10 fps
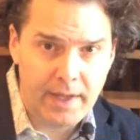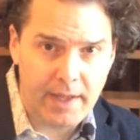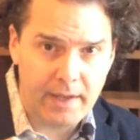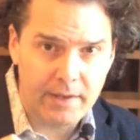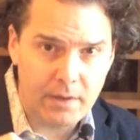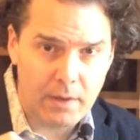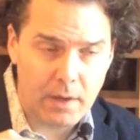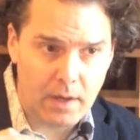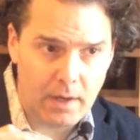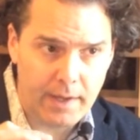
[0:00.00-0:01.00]
And
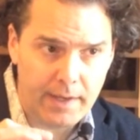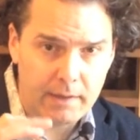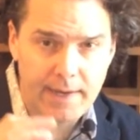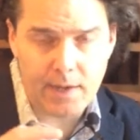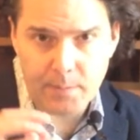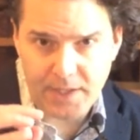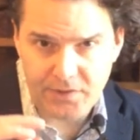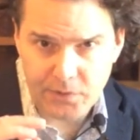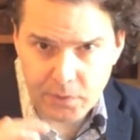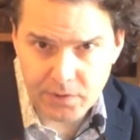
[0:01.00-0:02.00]
uh, it allowed my
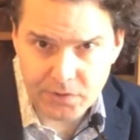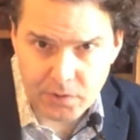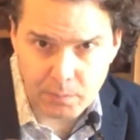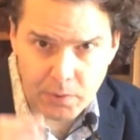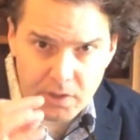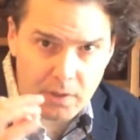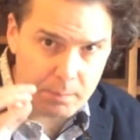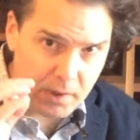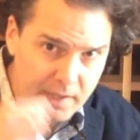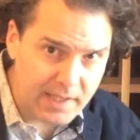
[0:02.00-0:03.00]
students to put the
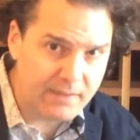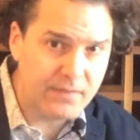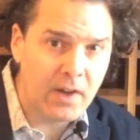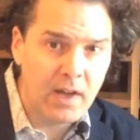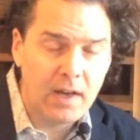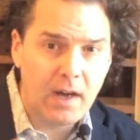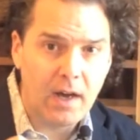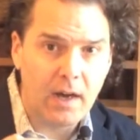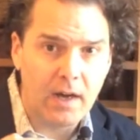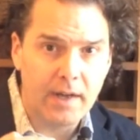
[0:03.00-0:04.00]
belief
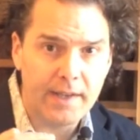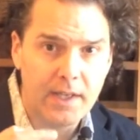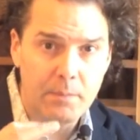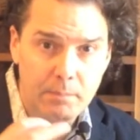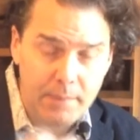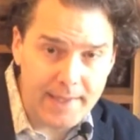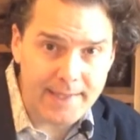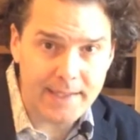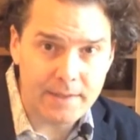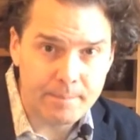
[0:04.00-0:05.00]
uh, in me.